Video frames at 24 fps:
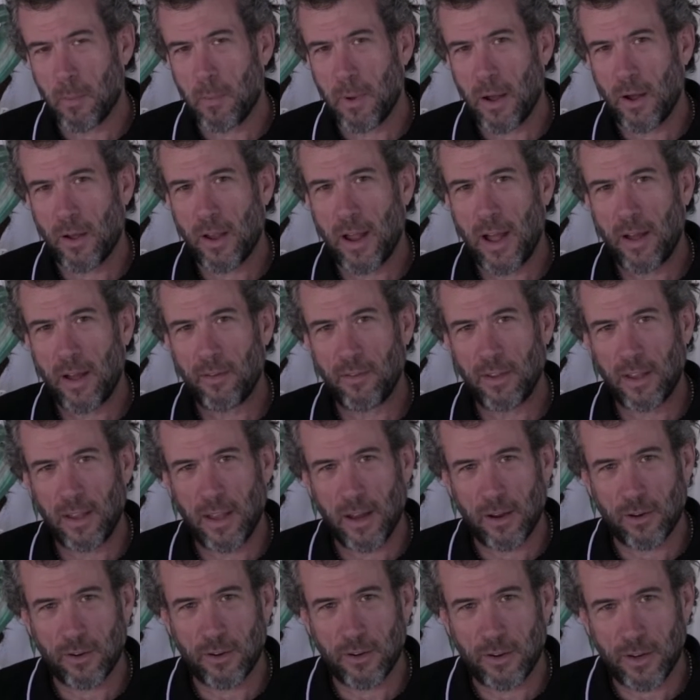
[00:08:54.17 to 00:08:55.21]
about having
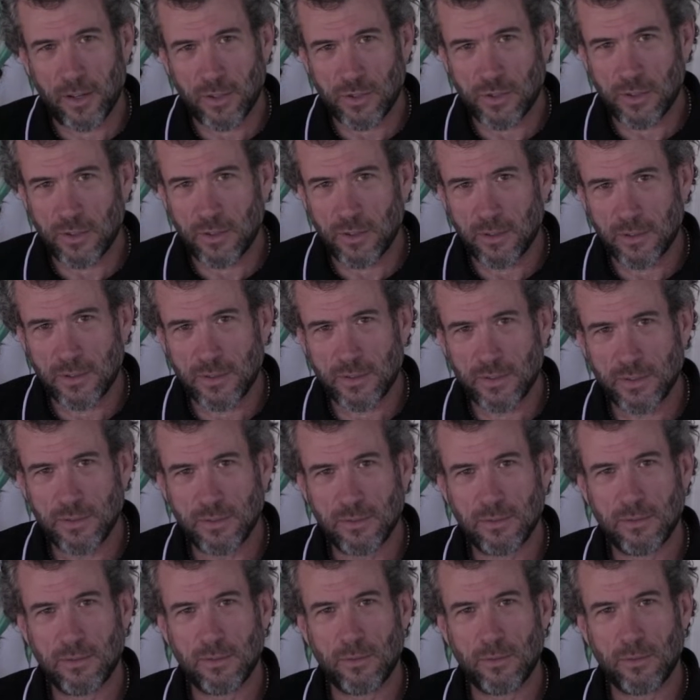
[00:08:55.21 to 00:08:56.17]
air conditioners